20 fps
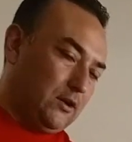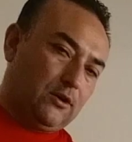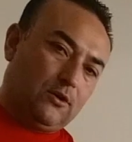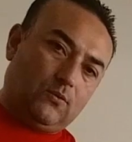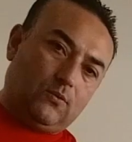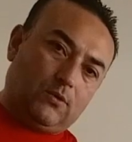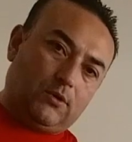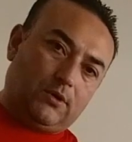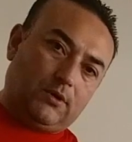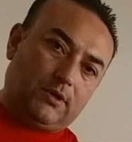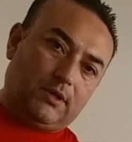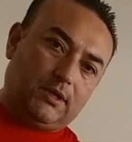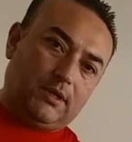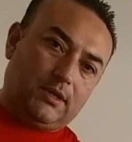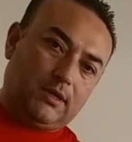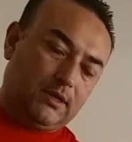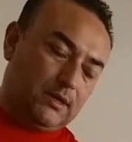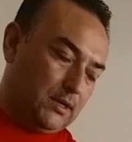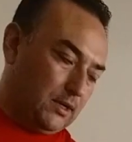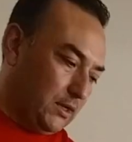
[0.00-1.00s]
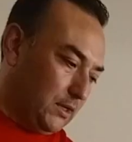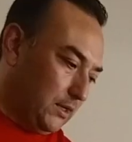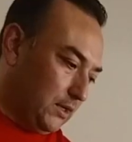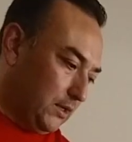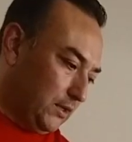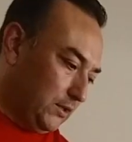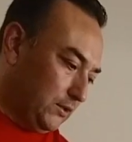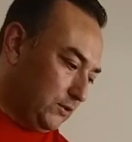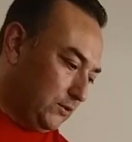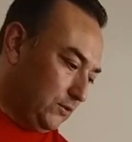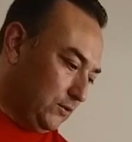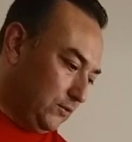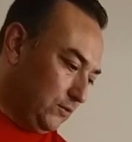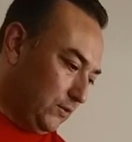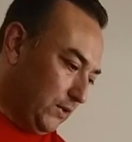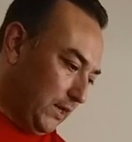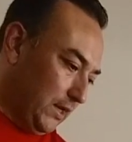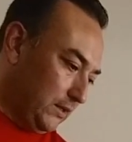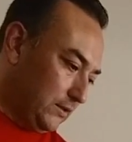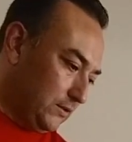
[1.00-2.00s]
a lot of hard work
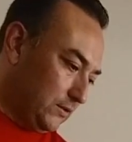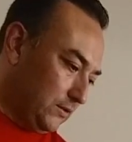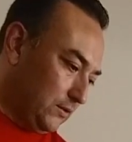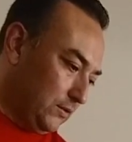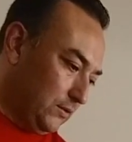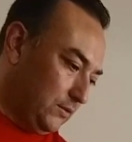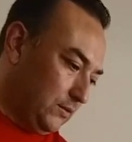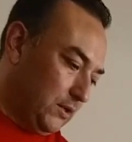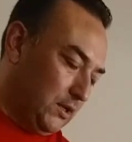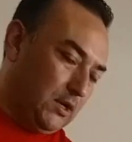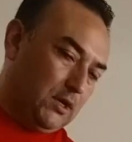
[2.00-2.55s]
to do that.